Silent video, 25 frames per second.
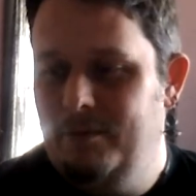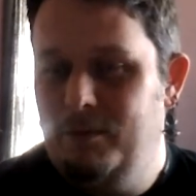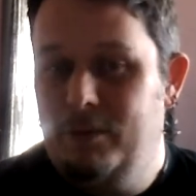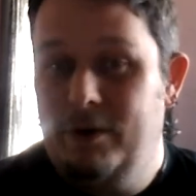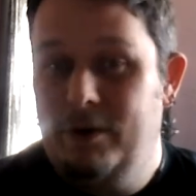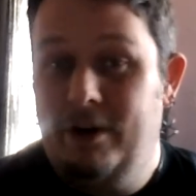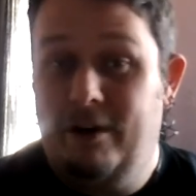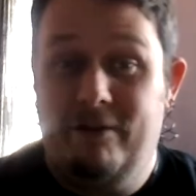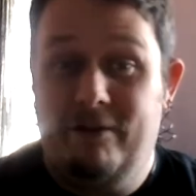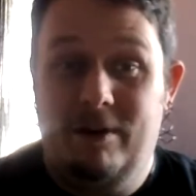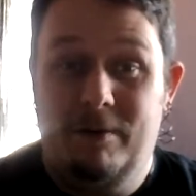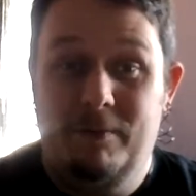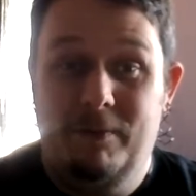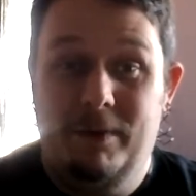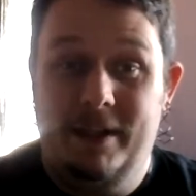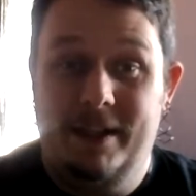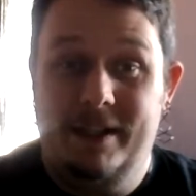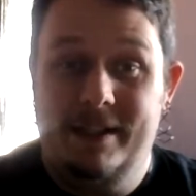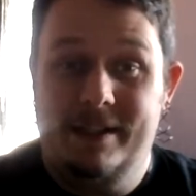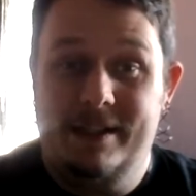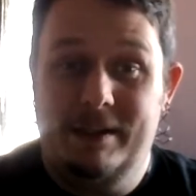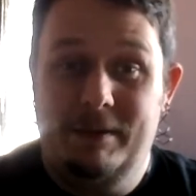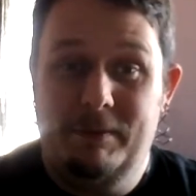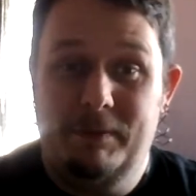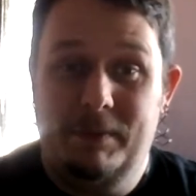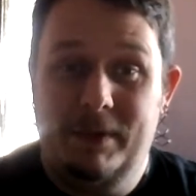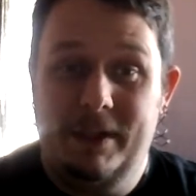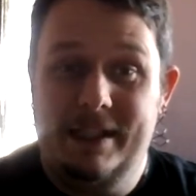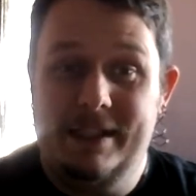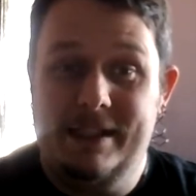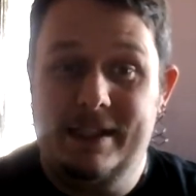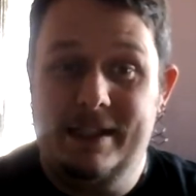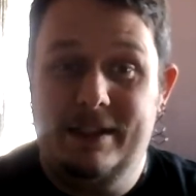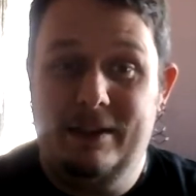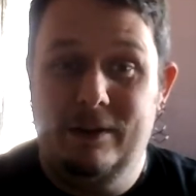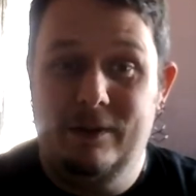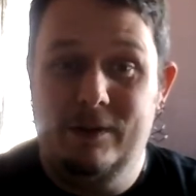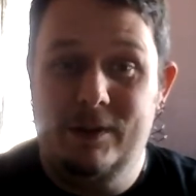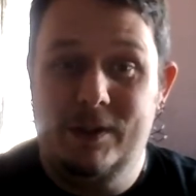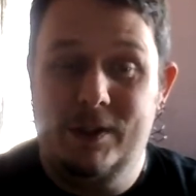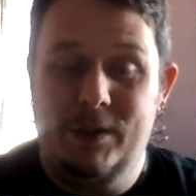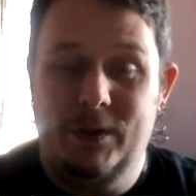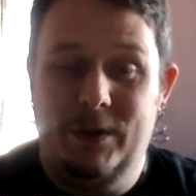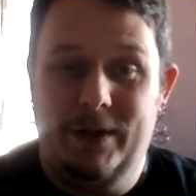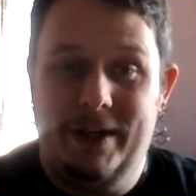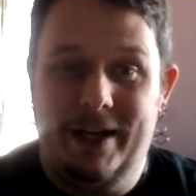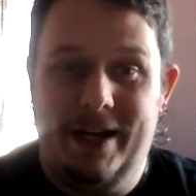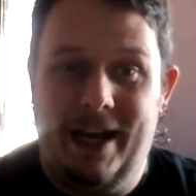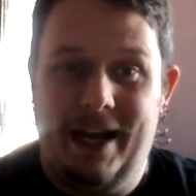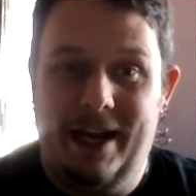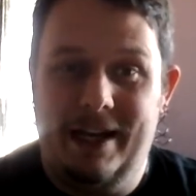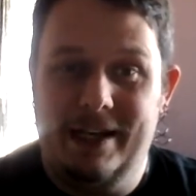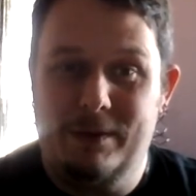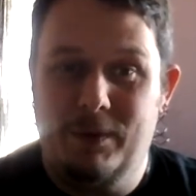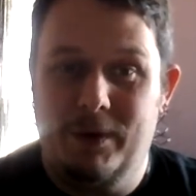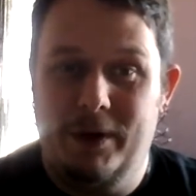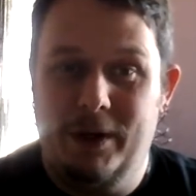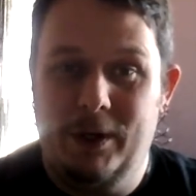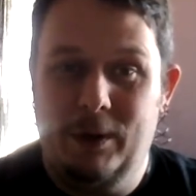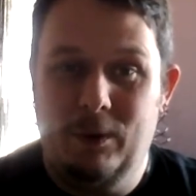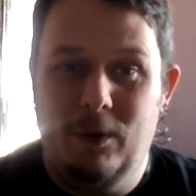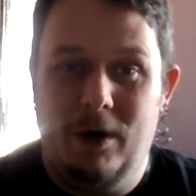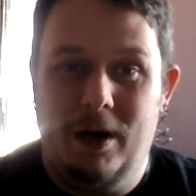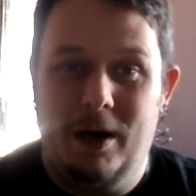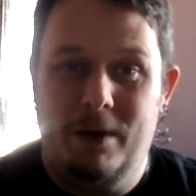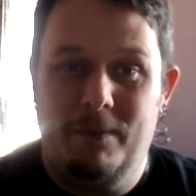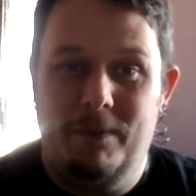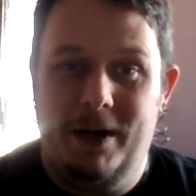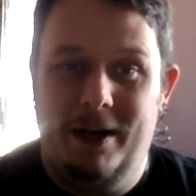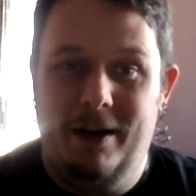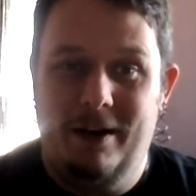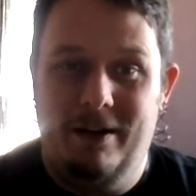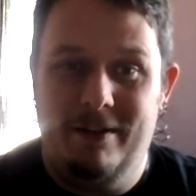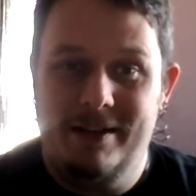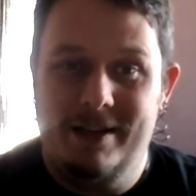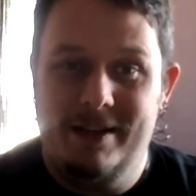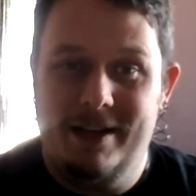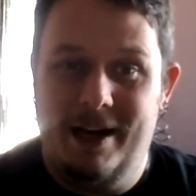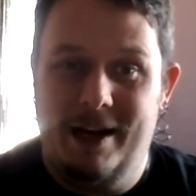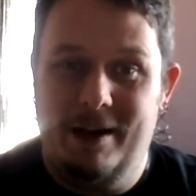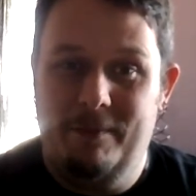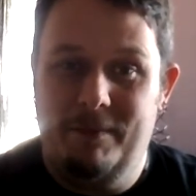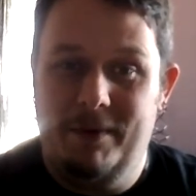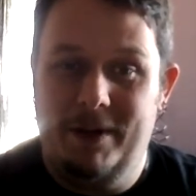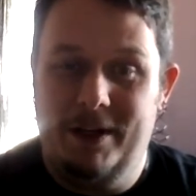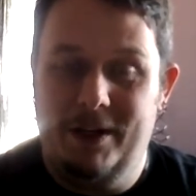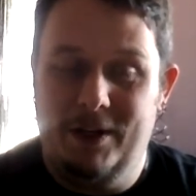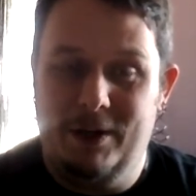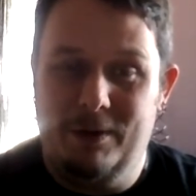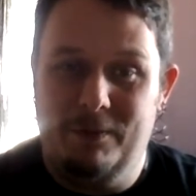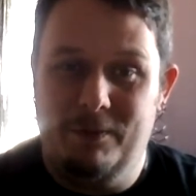Preferably someplace close to a gate where you walk by all the time and you